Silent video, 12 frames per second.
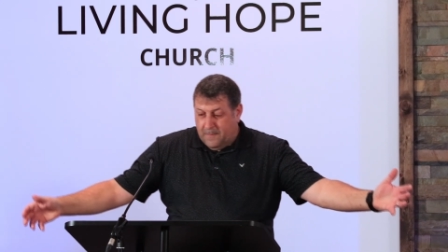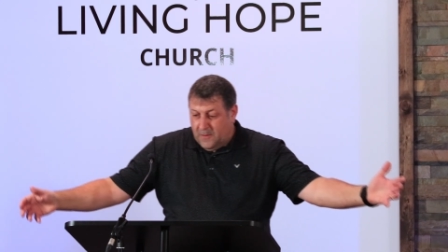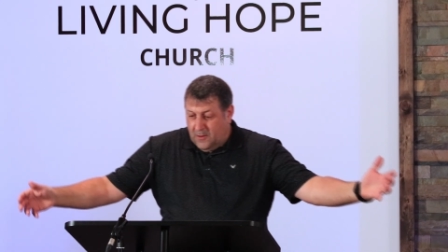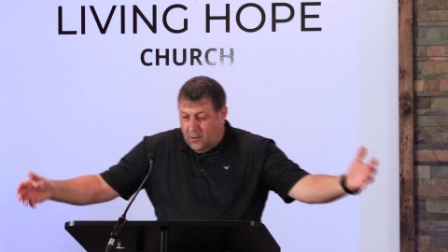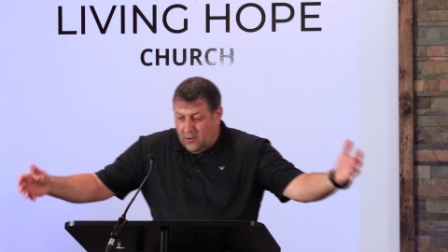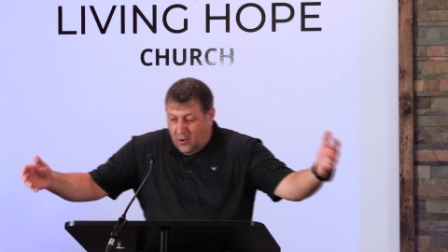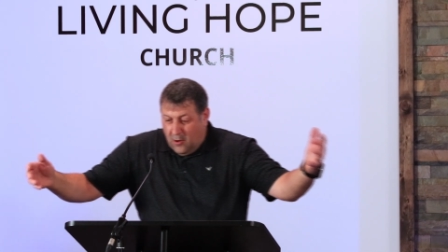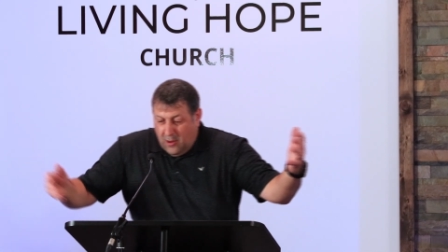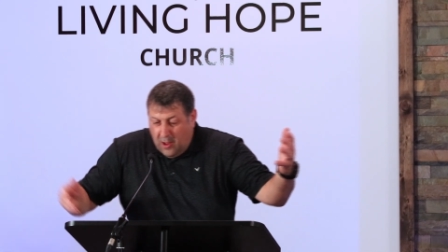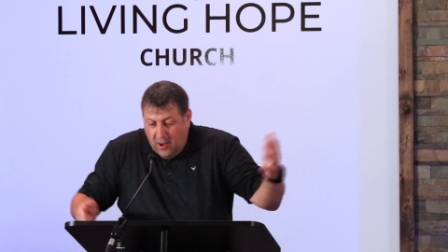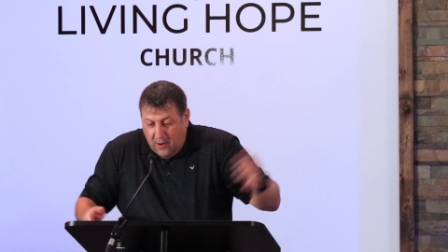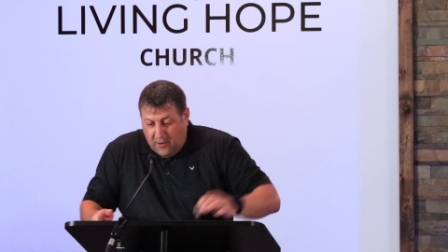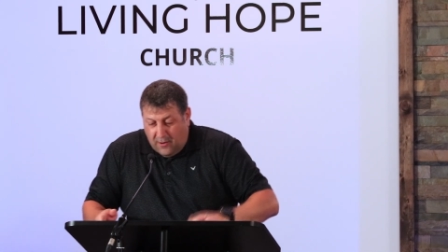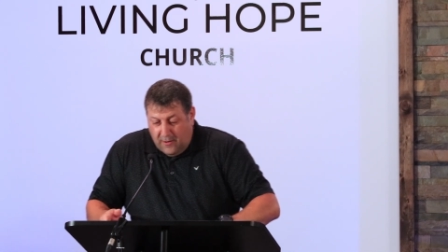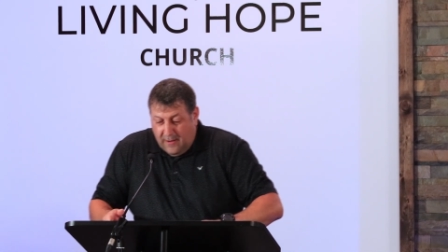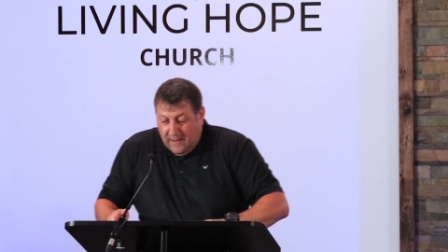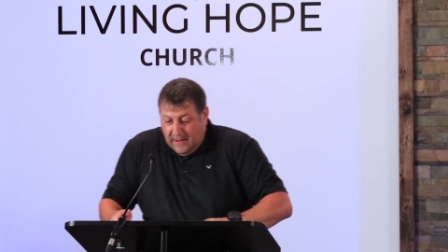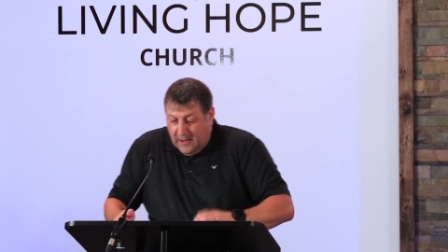You're no
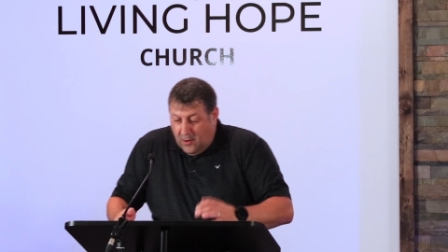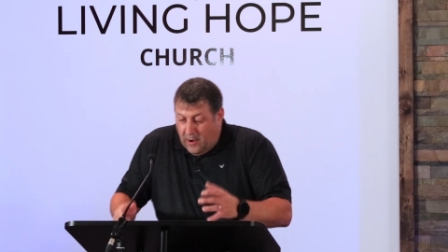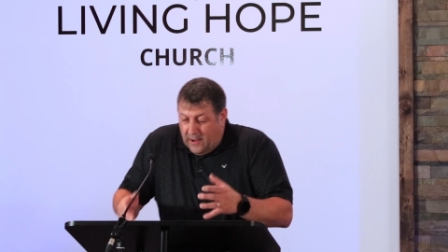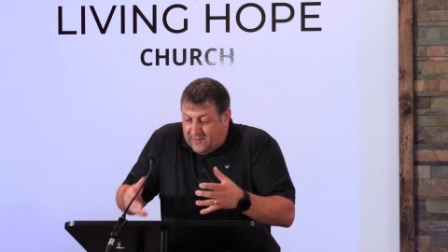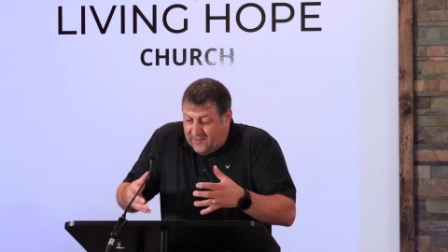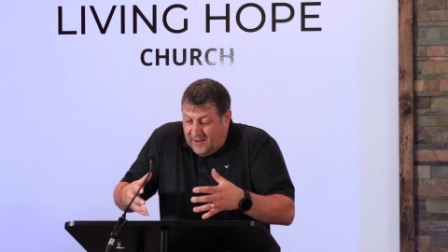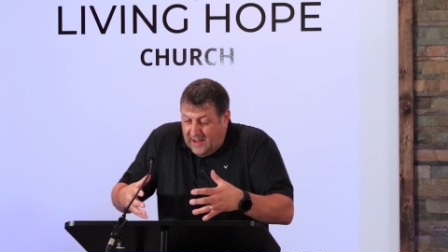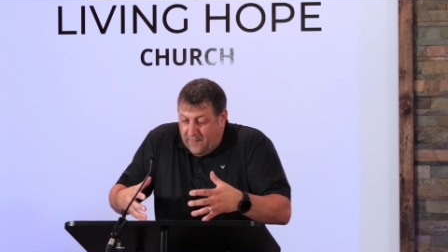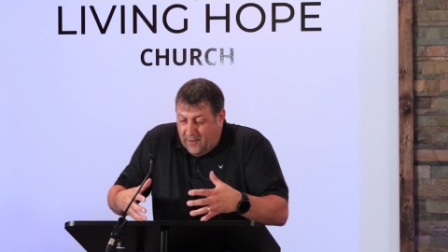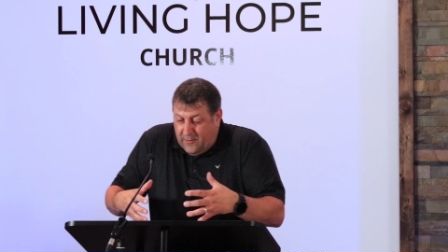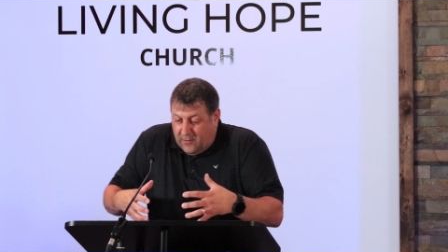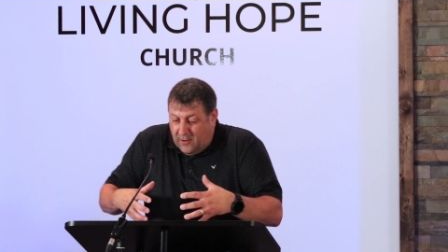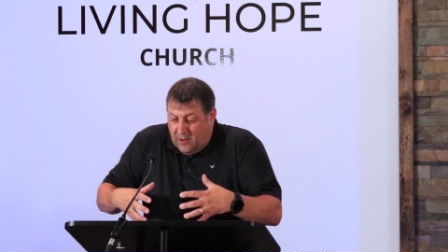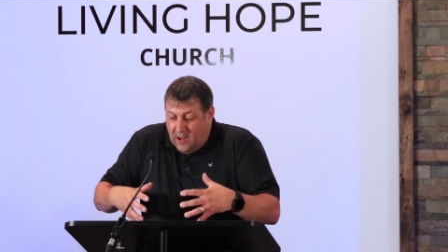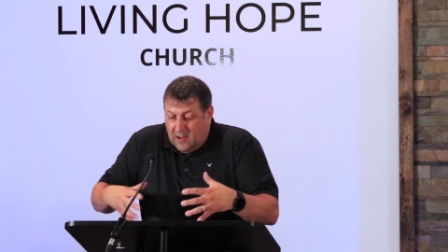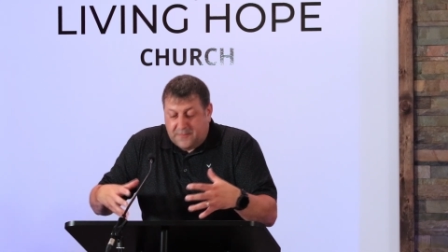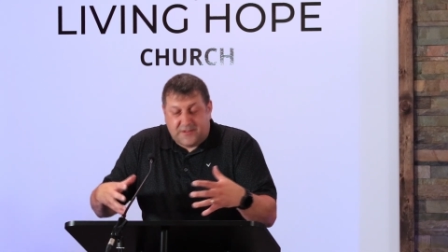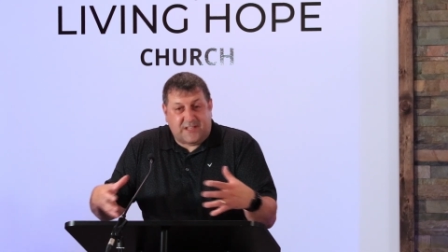longer, you know, a slave under the
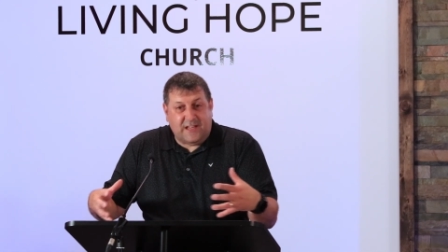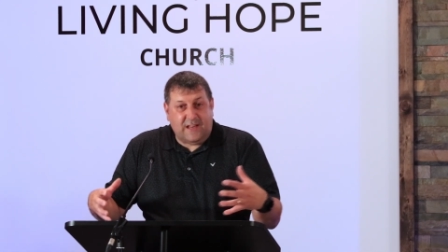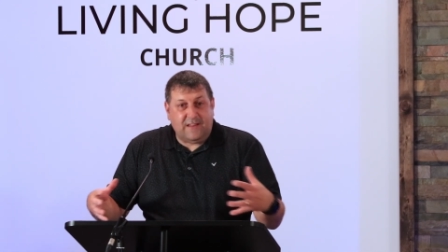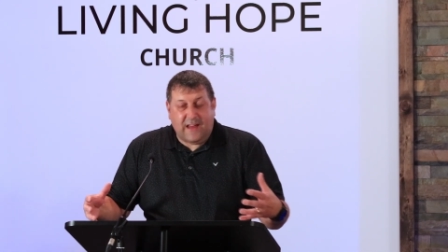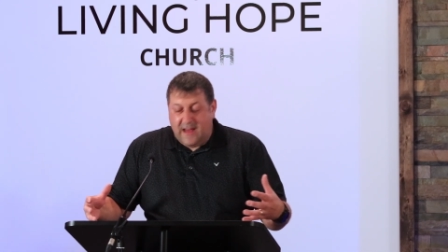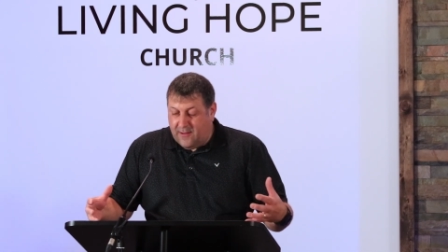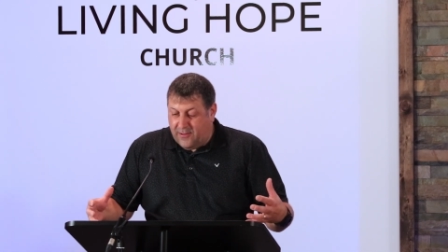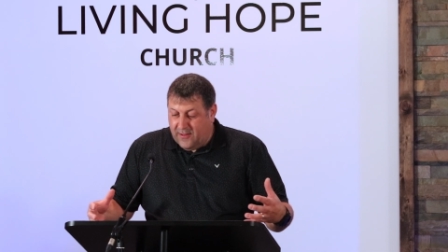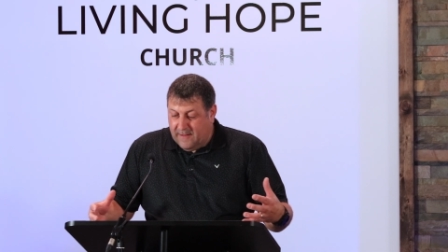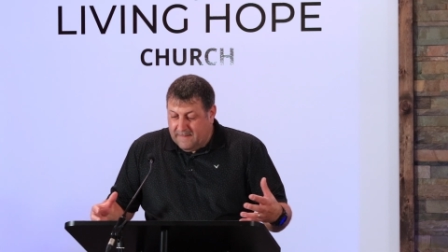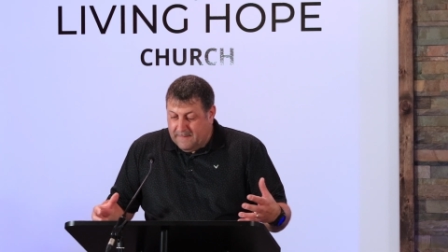law of sin and death.